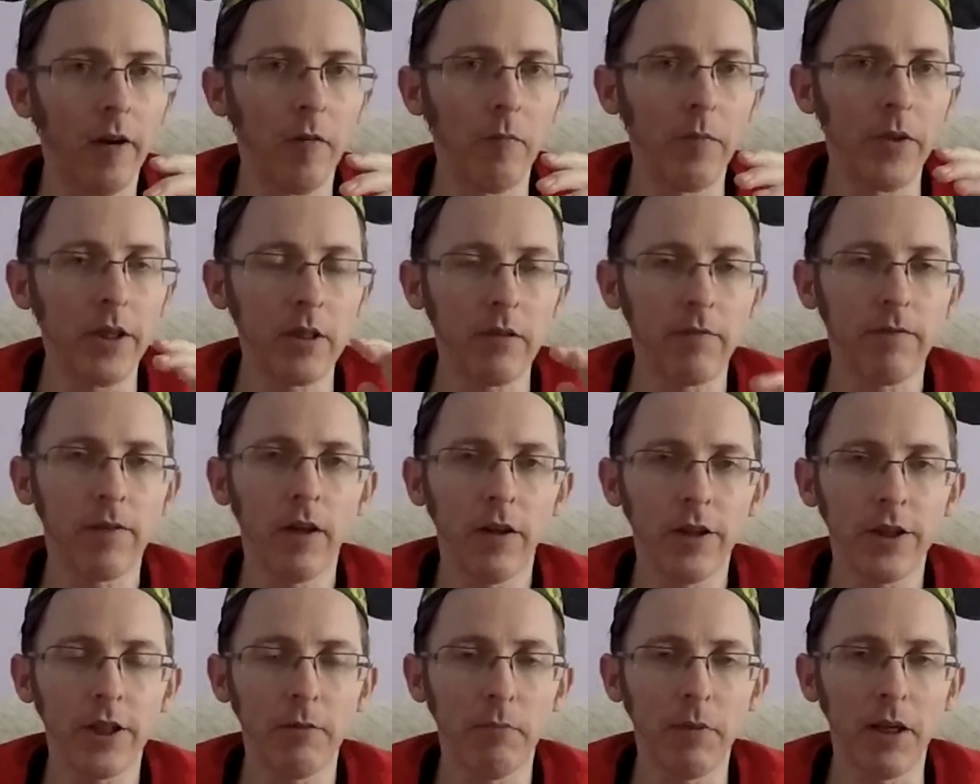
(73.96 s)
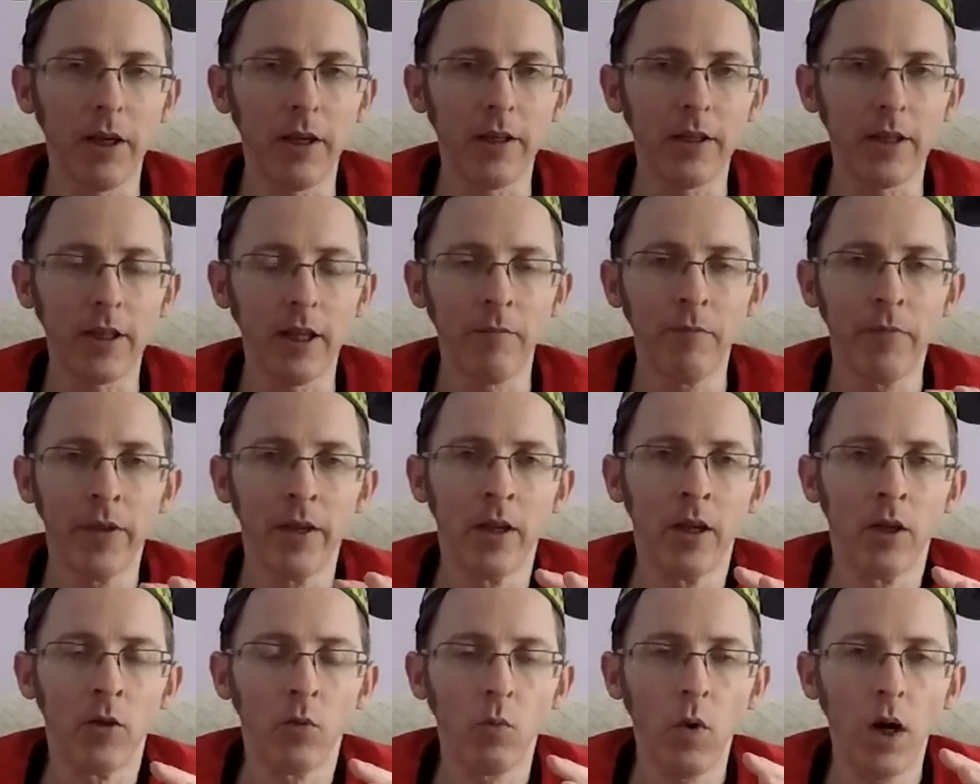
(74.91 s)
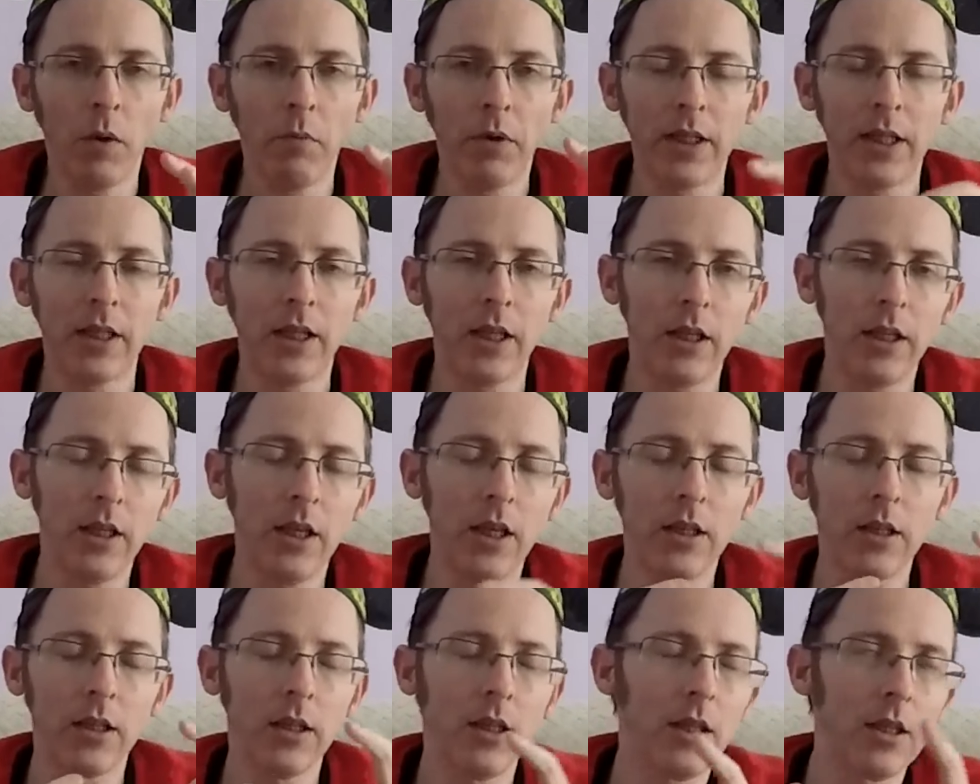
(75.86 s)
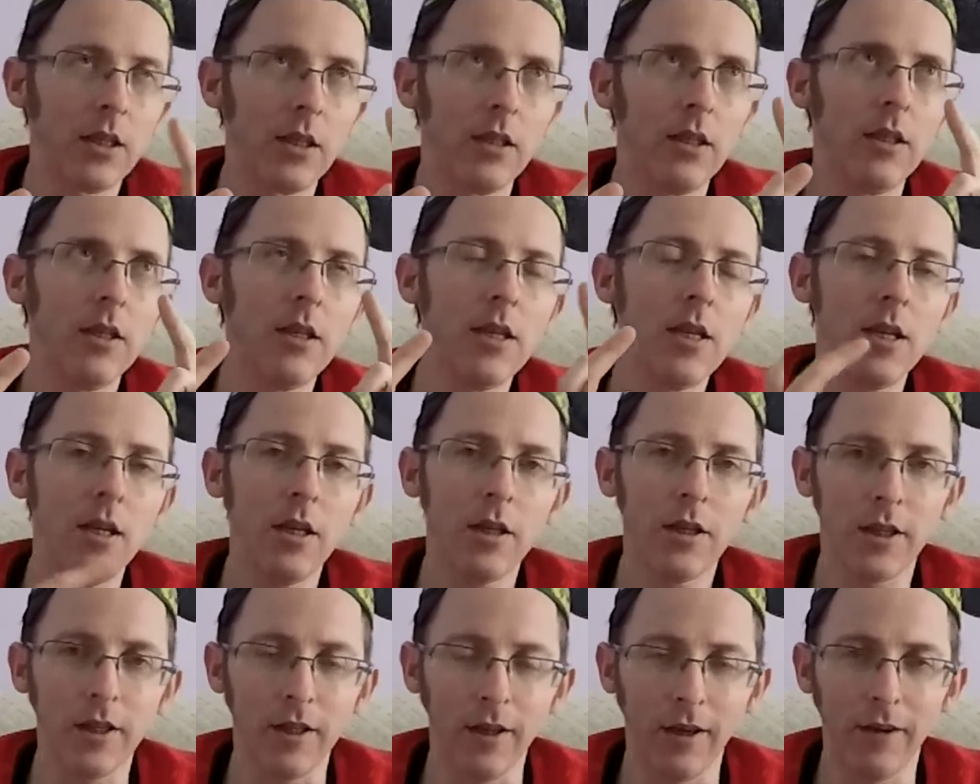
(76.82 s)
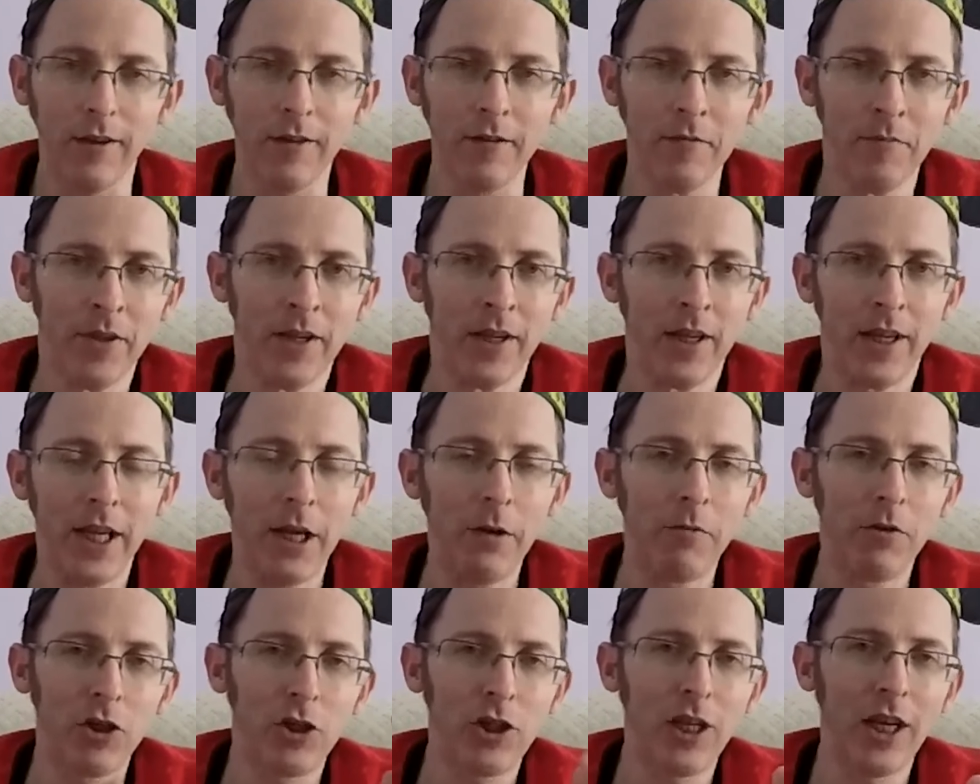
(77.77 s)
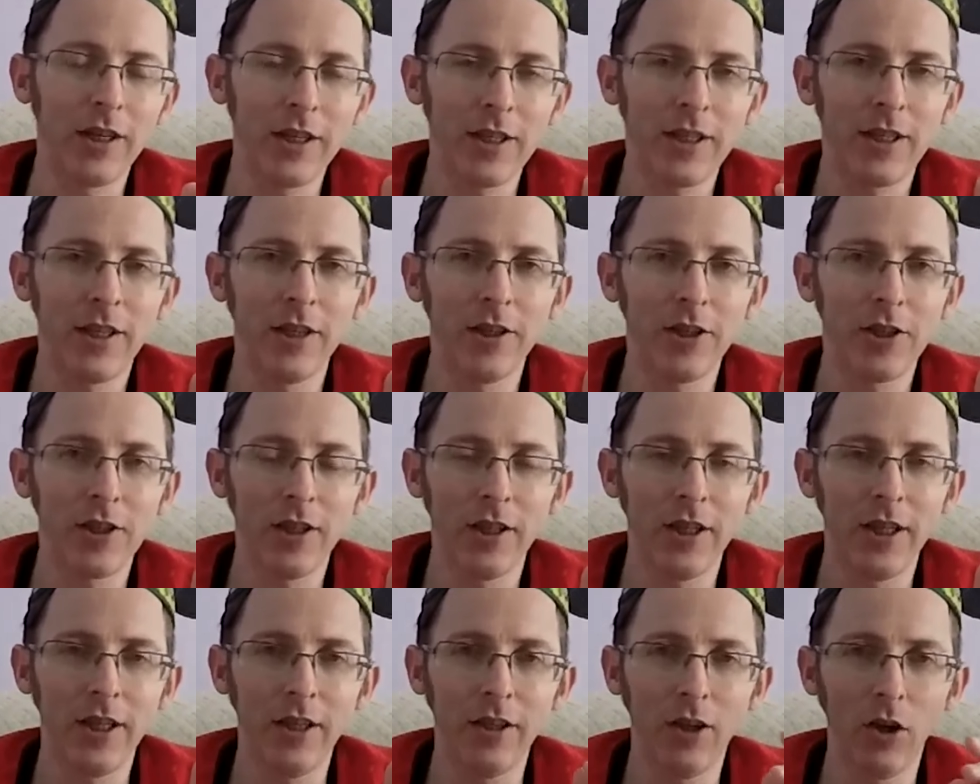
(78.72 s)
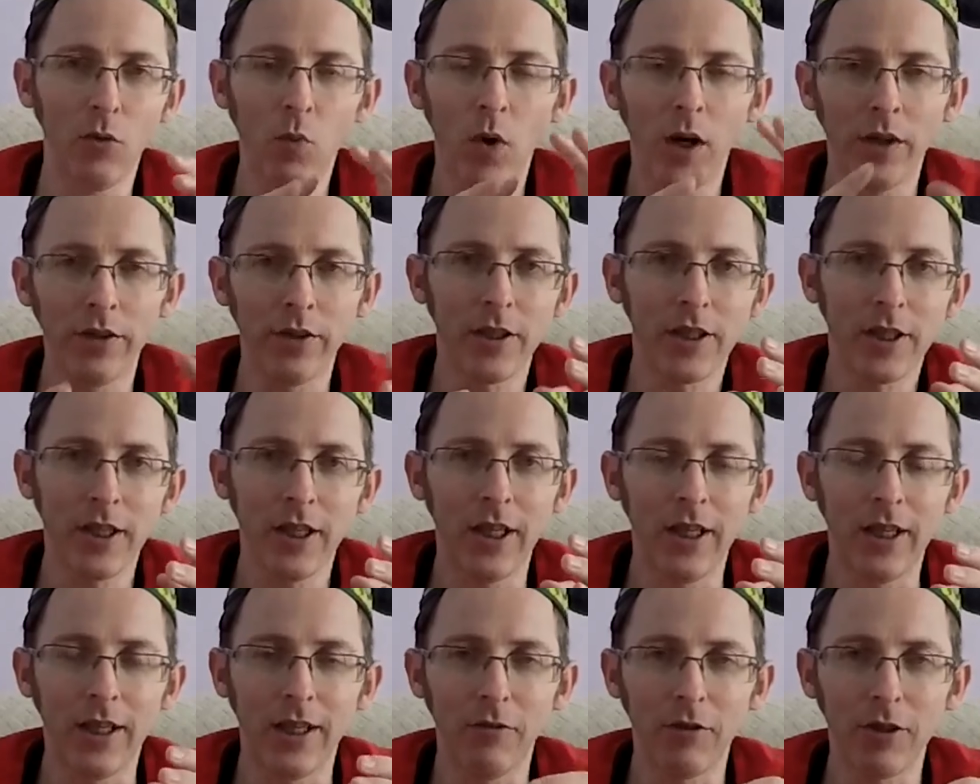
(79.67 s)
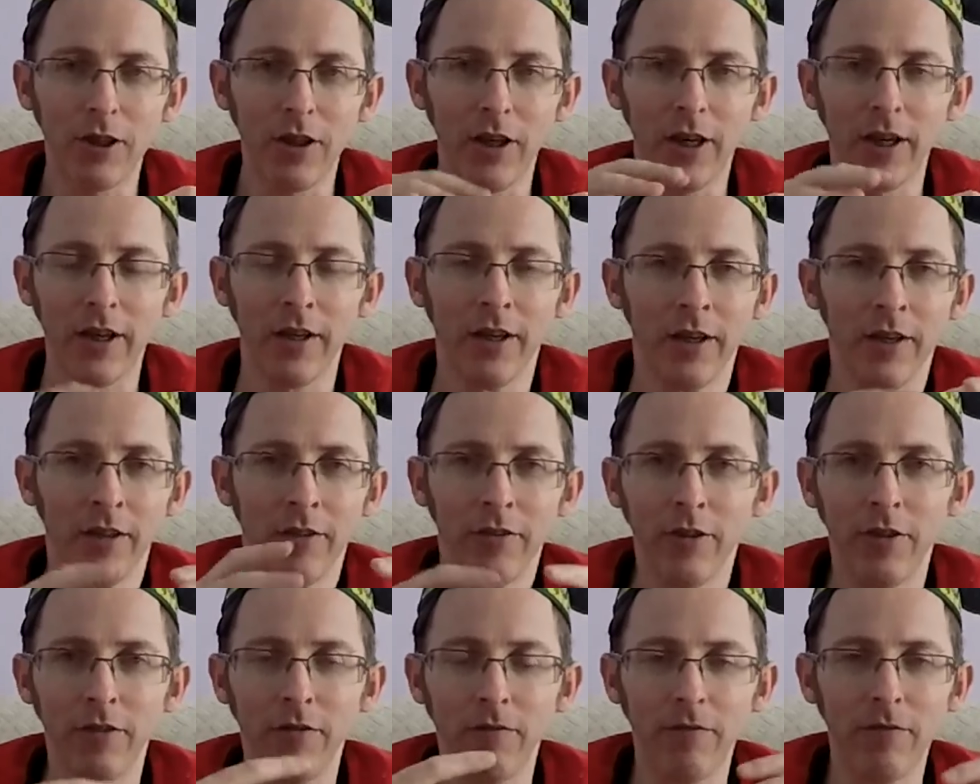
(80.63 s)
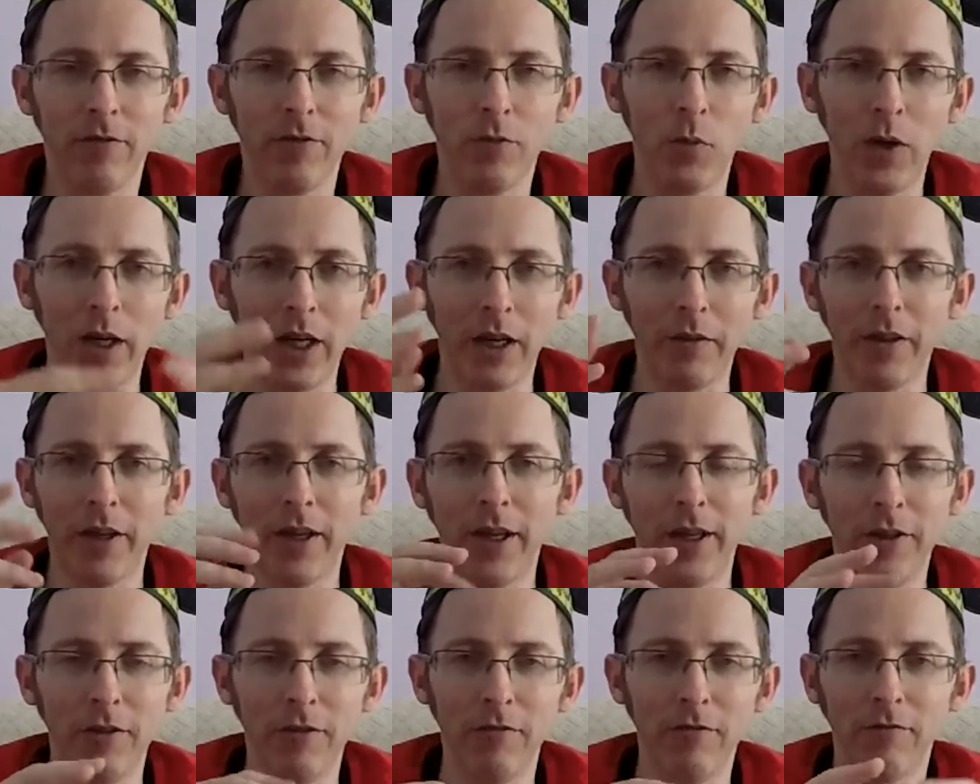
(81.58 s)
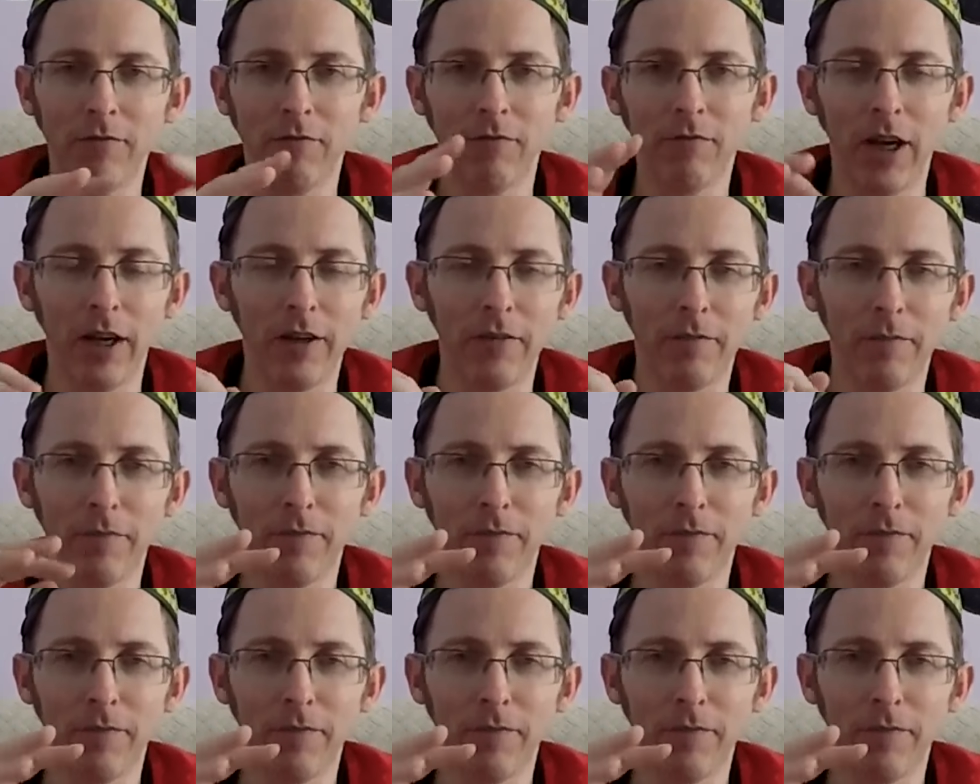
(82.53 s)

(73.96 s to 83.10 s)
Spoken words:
It's a flight simulator. When we did it years and years and years ago, it was just literally one scene, and it was like you went up there, you had a